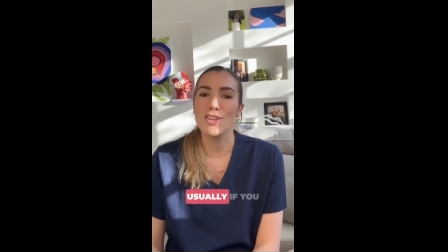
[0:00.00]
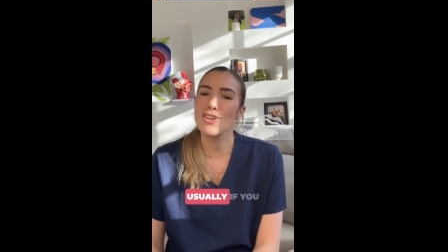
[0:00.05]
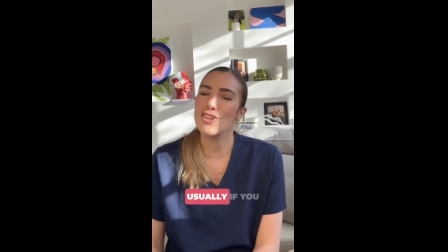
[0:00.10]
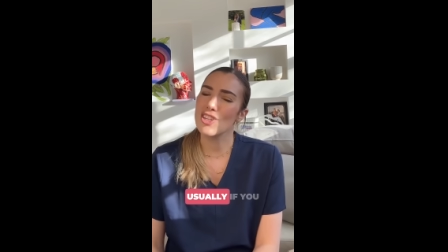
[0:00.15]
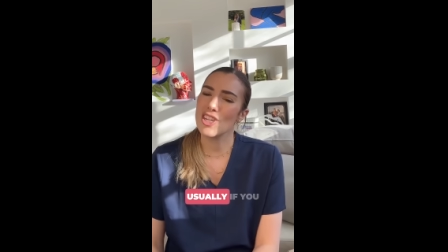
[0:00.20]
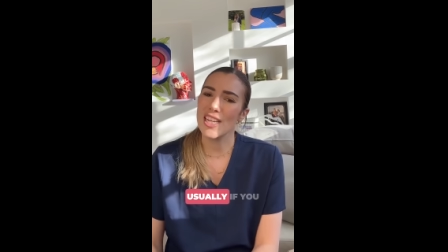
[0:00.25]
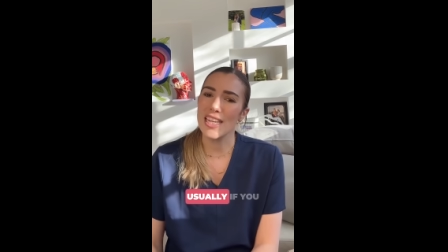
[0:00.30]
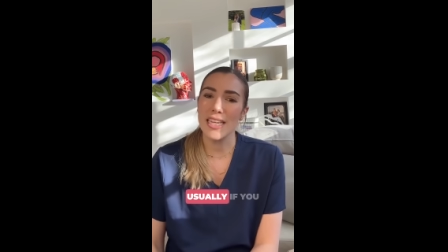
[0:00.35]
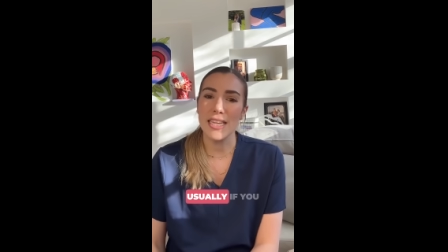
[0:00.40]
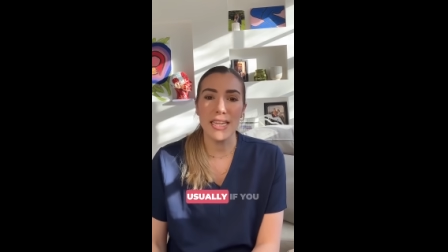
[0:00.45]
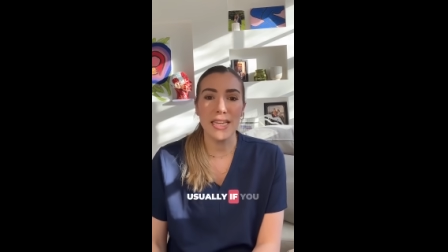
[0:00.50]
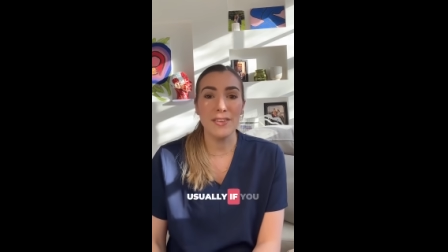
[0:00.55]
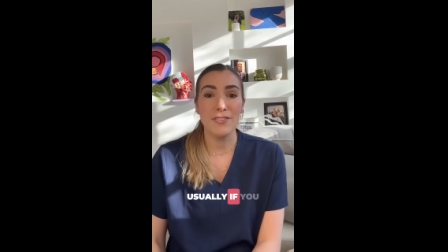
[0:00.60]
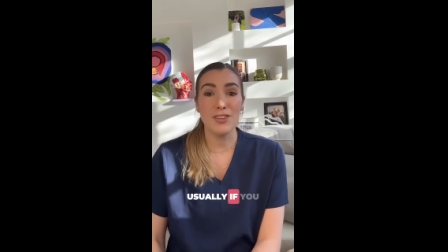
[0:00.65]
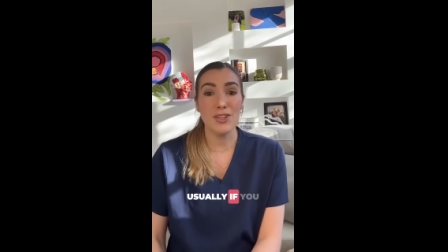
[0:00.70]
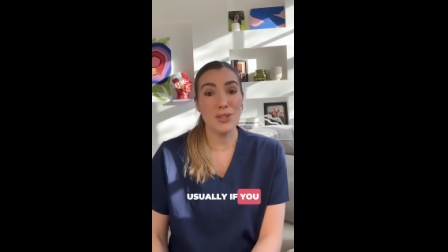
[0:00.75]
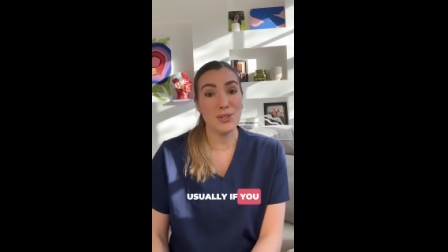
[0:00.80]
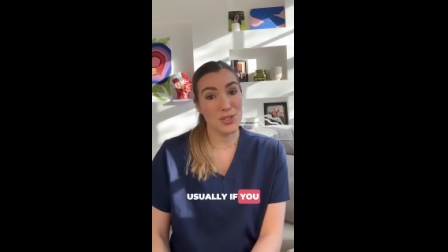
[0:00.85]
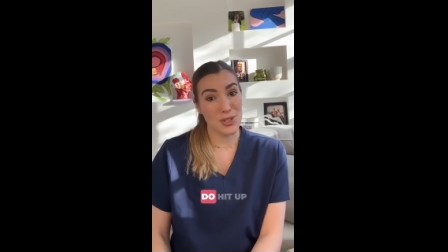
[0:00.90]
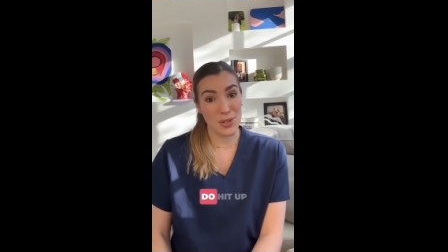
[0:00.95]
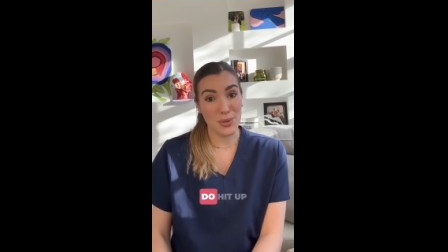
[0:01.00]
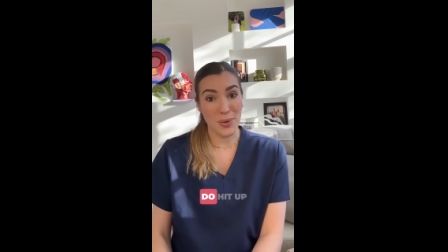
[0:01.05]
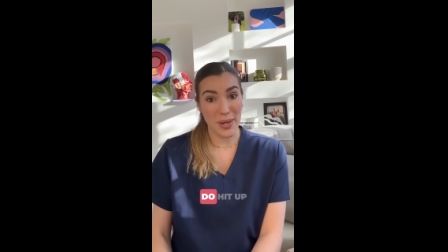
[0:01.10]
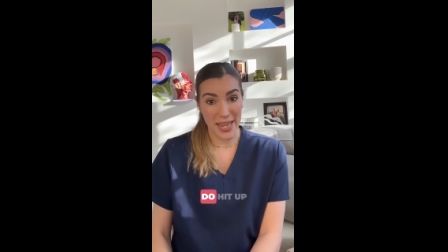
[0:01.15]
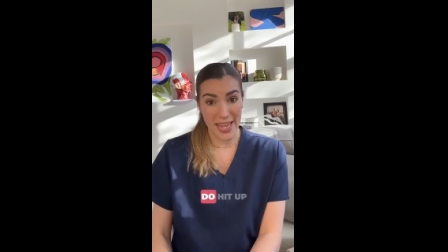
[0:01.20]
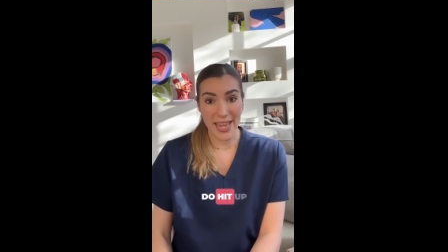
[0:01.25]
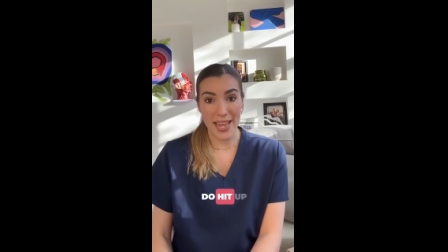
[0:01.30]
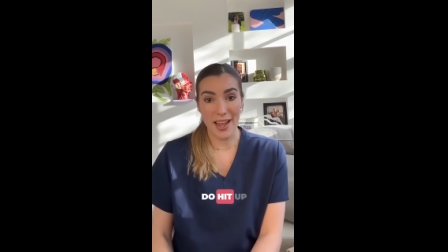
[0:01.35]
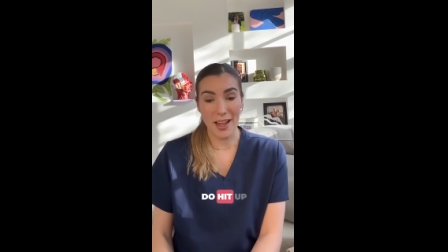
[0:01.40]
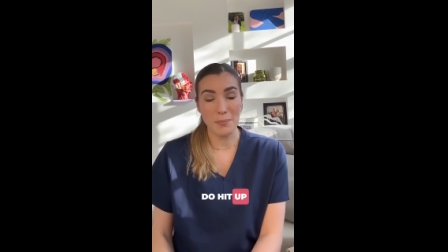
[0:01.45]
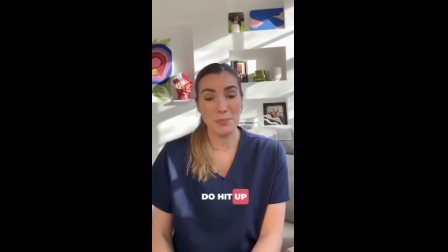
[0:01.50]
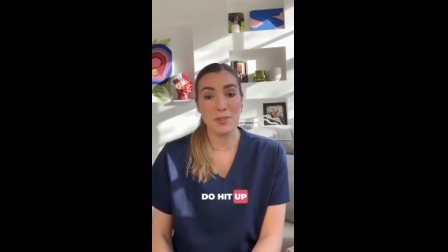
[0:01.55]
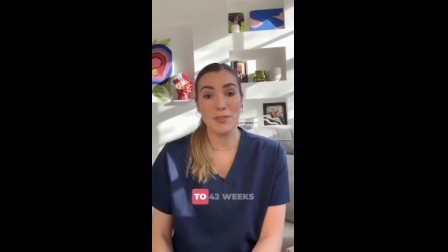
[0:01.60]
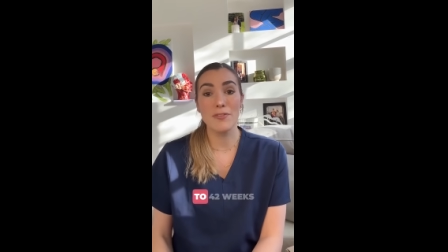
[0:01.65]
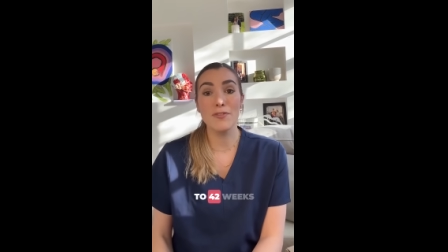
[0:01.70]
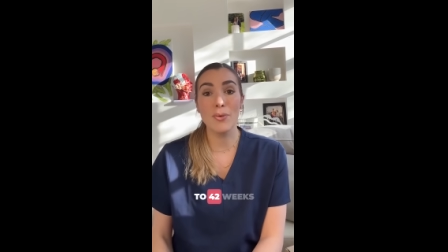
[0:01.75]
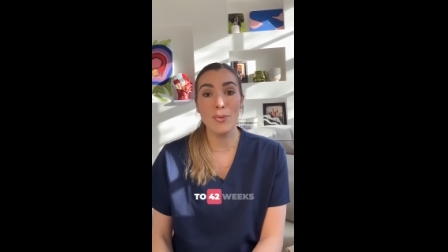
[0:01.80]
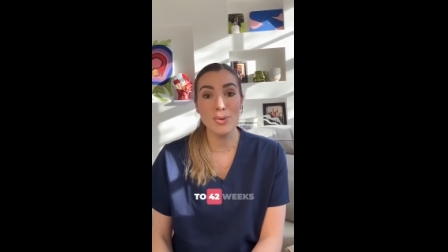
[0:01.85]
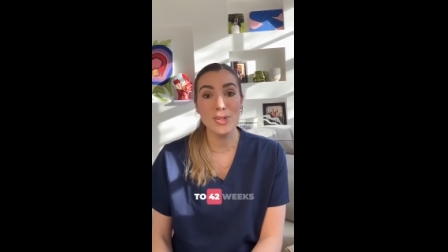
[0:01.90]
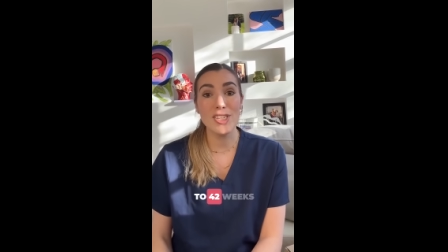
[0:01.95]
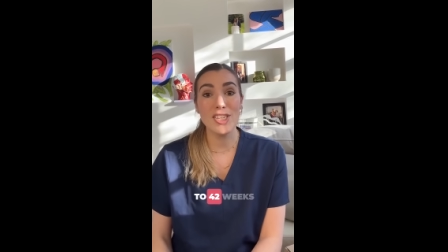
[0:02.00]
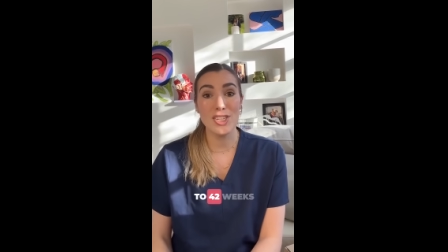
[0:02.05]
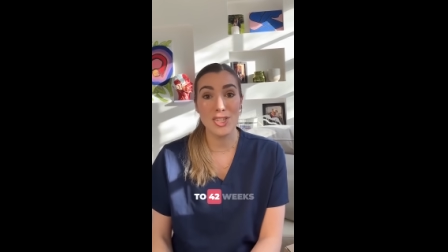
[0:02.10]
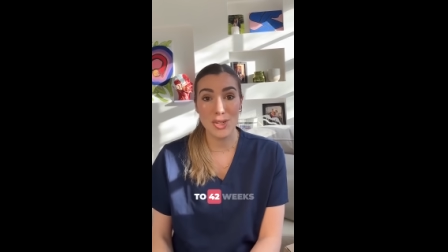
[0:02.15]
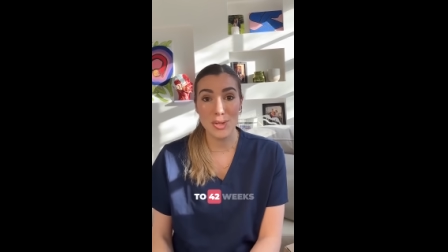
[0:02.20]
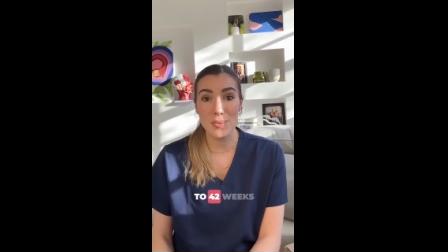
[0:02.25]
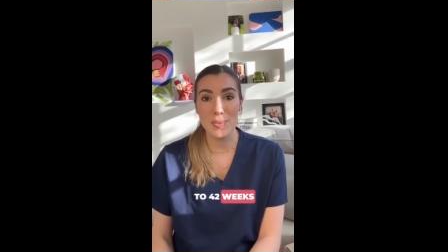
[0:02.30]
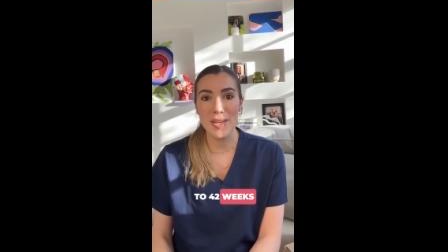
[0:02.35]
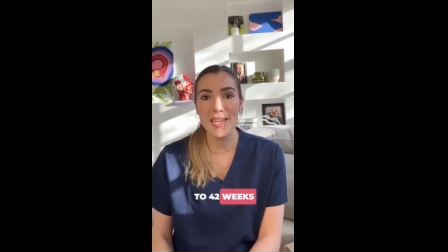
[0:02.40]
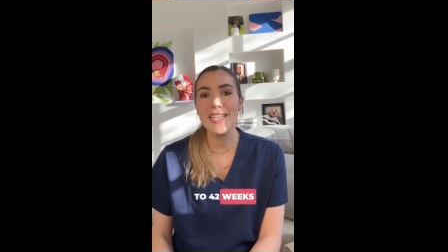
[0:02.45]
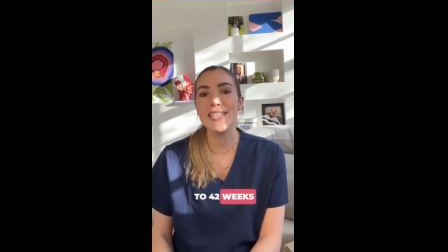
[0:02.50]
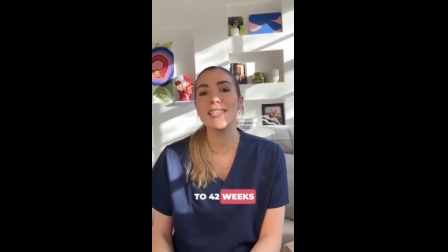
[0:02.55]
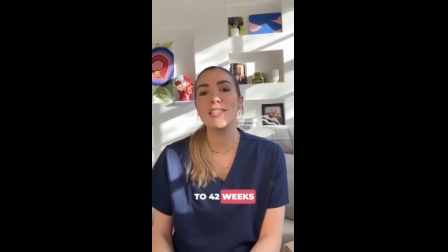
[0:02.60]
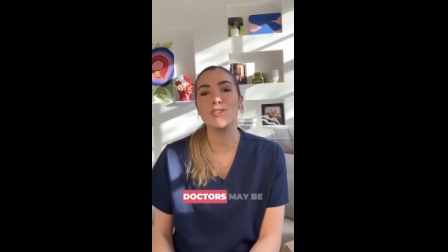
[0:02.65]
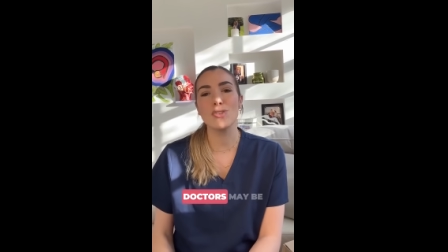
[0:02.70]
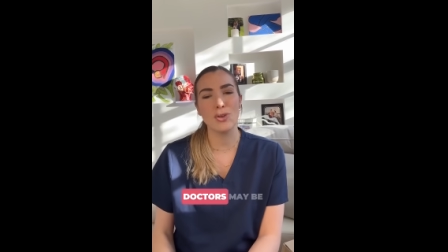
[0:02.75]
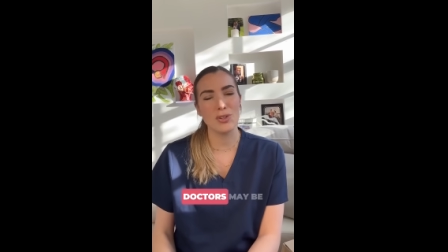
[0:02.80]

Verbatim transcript: Usually, if you do hit up to 42 weeks,